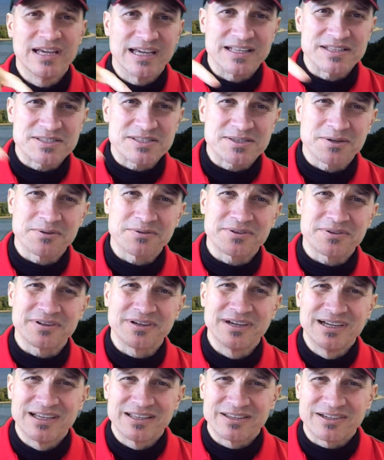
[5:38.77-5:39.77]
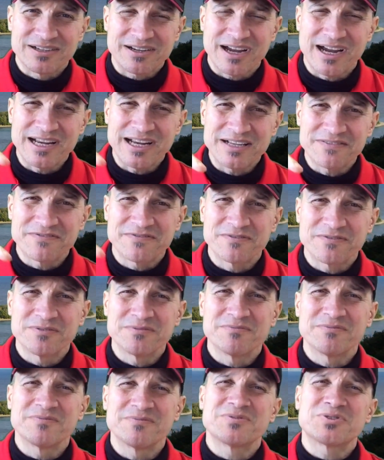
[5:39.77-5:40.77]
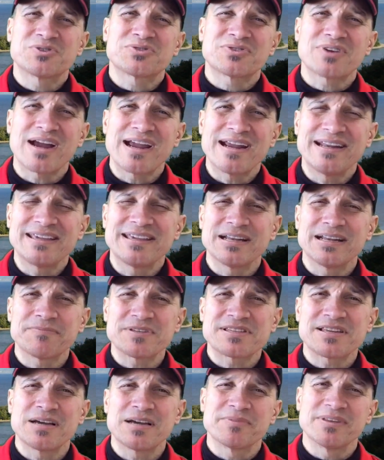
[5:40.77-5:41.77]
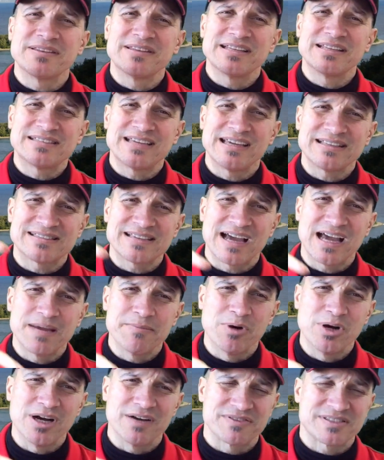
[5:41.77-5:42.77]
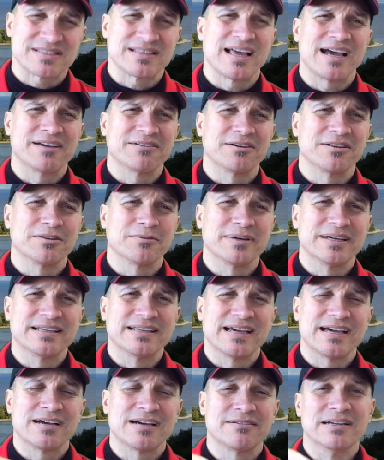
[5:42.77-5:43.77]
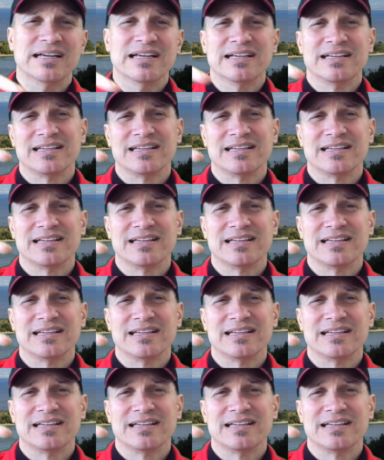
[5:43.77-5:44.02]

and so they're kind of trying to get up this hump, and then they take time off, slide all the way down,